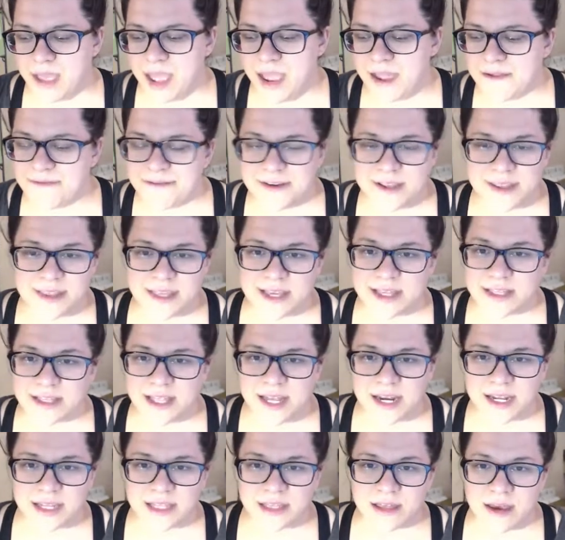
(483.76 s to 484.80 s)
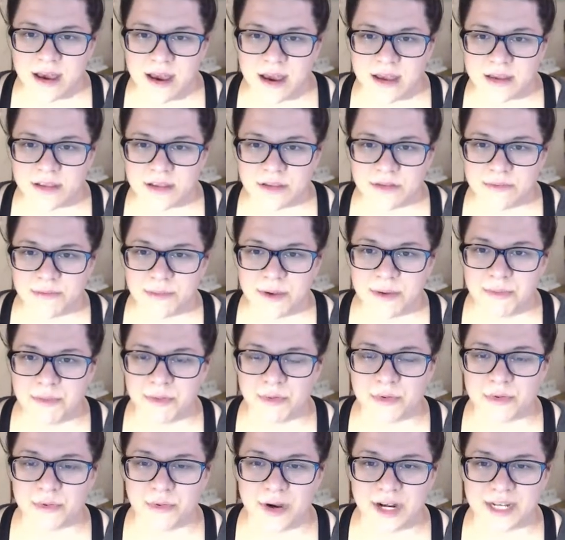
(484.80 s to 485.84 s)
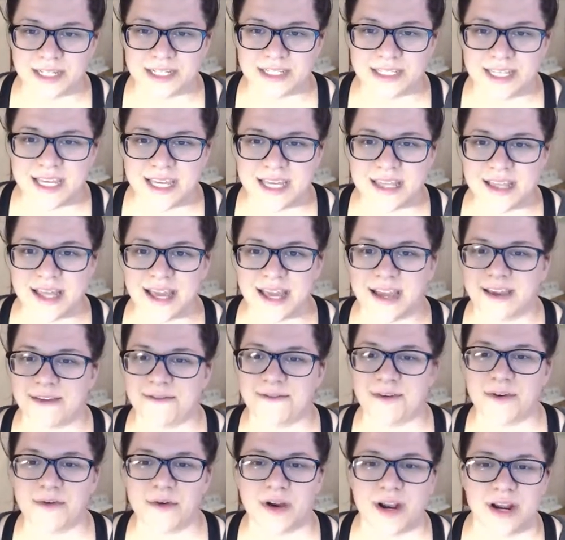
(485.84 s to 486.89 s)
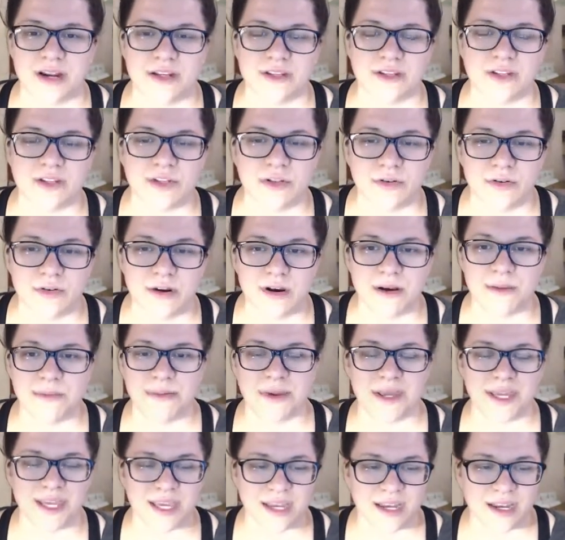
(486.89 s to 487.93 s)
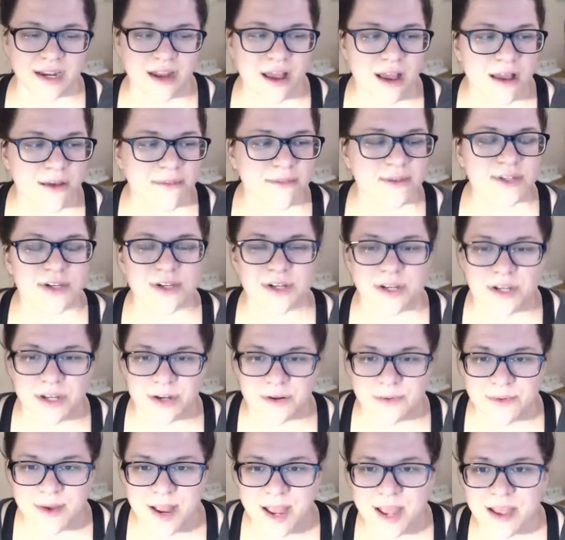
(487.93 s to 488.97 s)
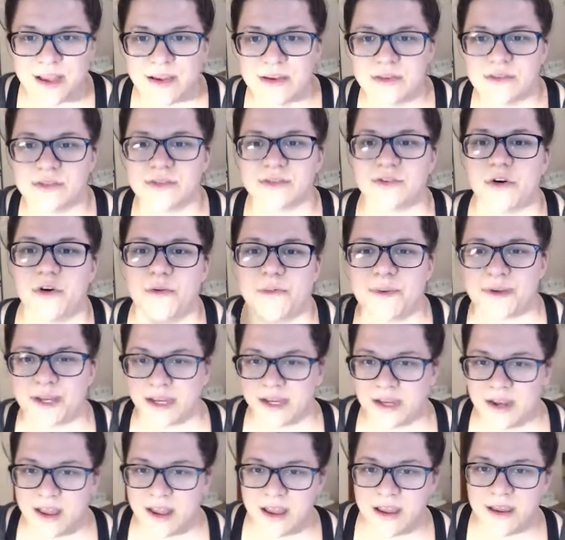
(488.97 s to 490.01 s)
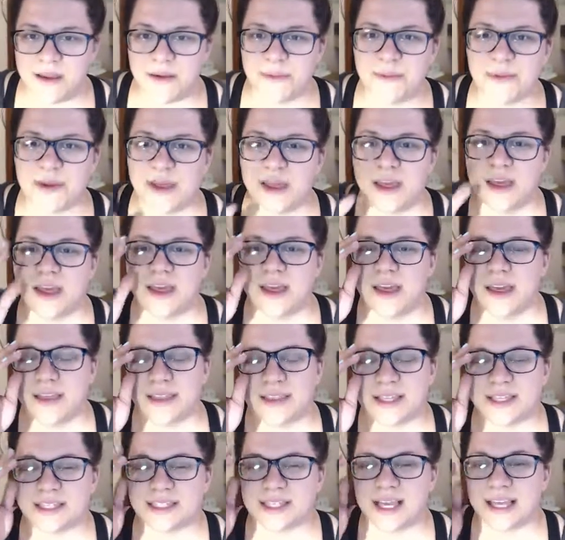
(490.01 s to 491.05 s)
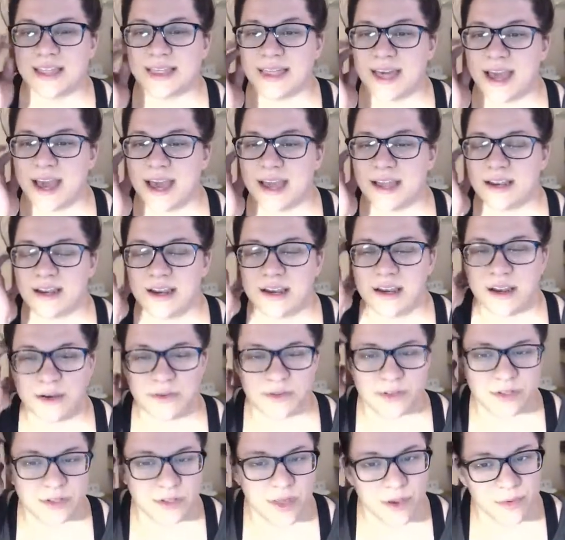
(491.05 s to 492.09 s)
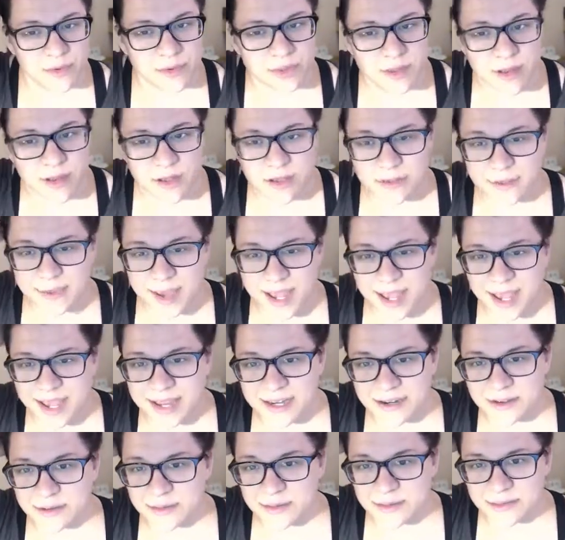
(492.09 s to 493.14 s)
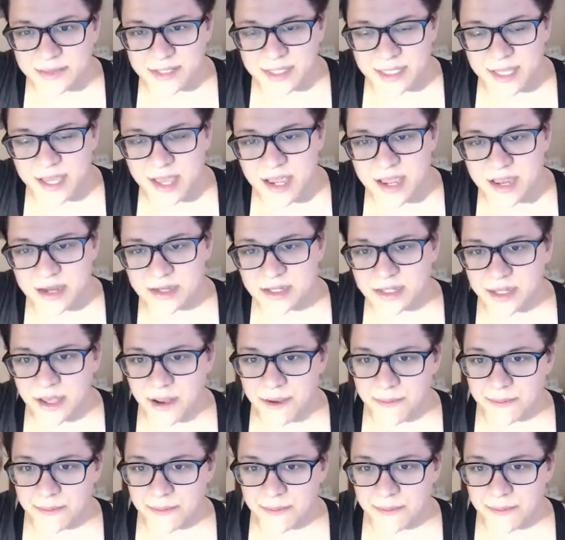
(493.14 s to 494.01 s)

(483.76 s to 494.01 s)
everything that I thought people would want to see, like if you were at a store, picking it up, turning it around, opening it up, things like that. And I would do that with all of my items, and